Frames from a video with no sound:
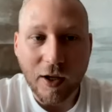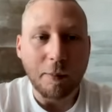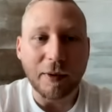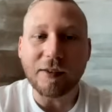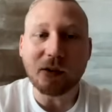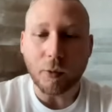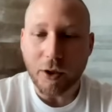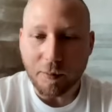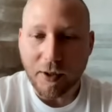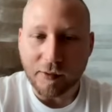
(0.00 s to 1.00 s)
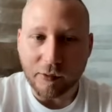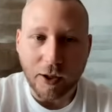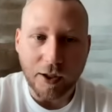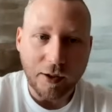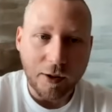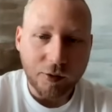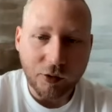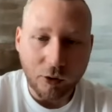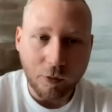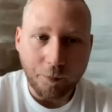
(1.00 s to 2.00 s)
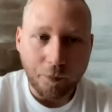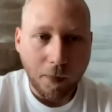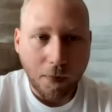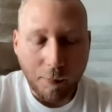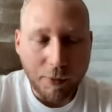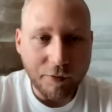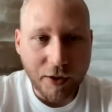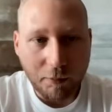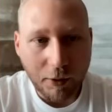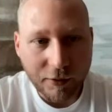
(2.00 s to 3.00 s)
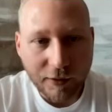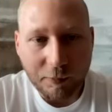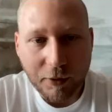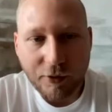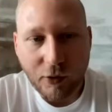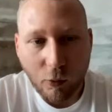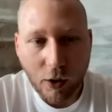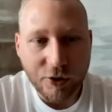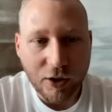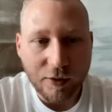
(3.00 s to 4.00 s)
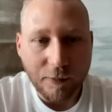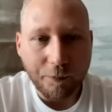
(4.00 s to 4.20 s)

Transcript: But that's not what it means, right? So I made a video about this. Please go watch it.